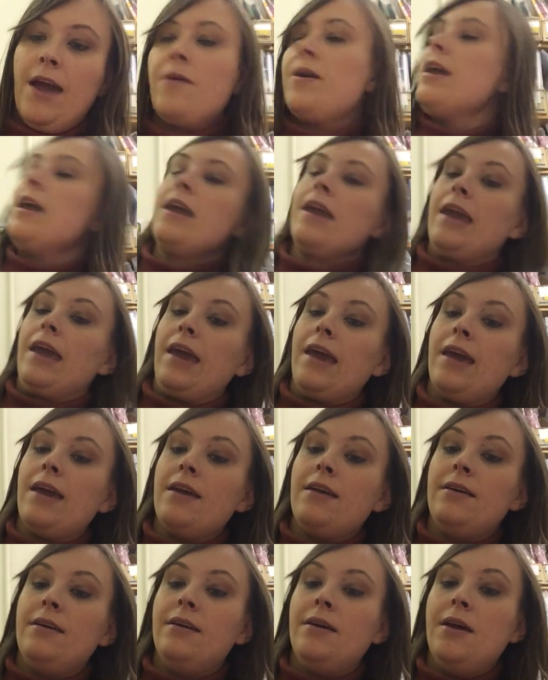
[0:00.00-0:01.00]
Now here,
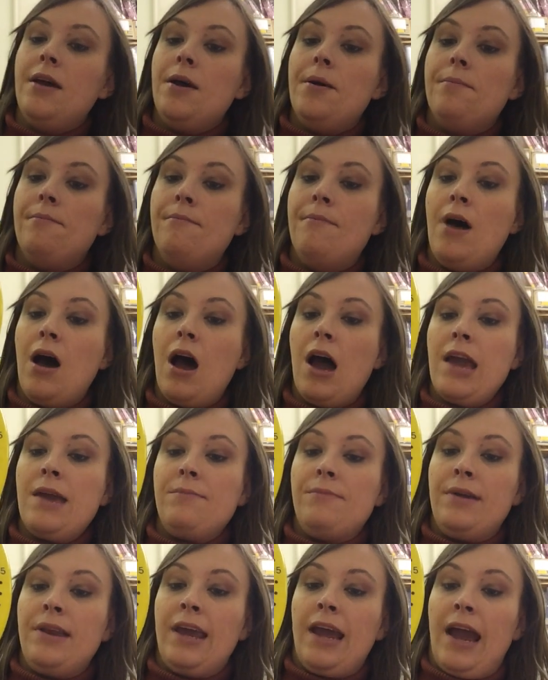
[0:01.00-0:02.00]
my
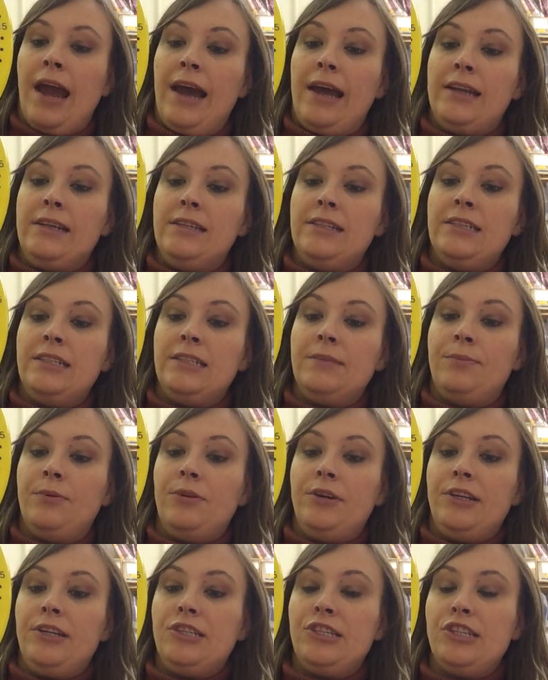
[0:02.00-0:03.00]
minute hand is
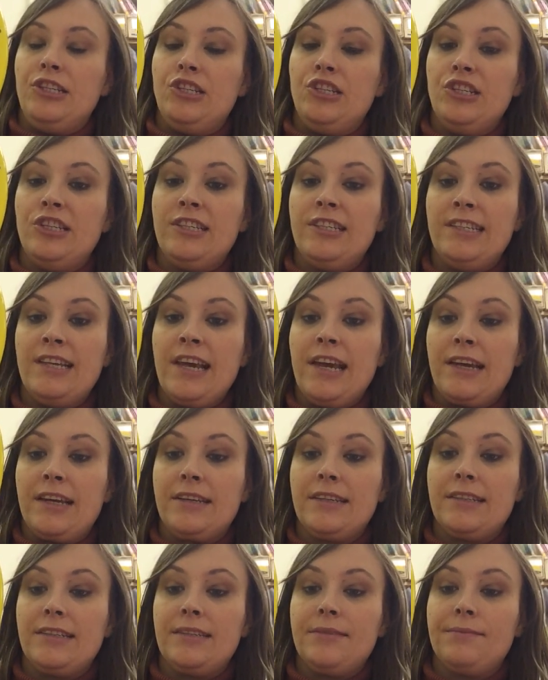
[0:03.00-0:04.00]
pointing to the
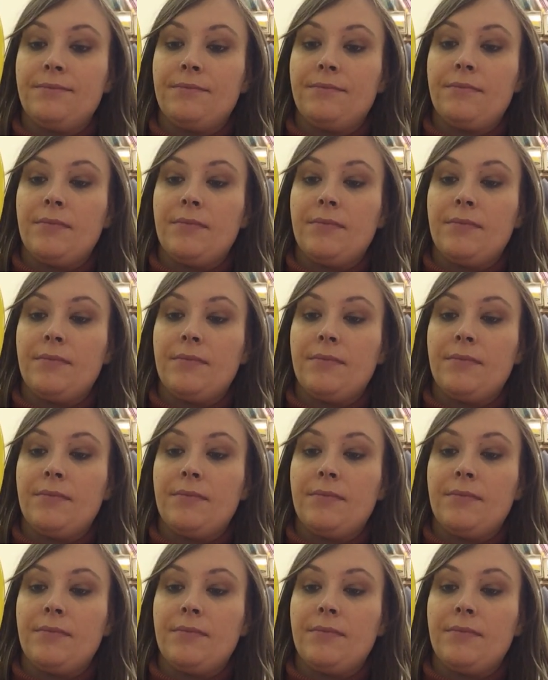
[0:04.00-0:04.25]
six.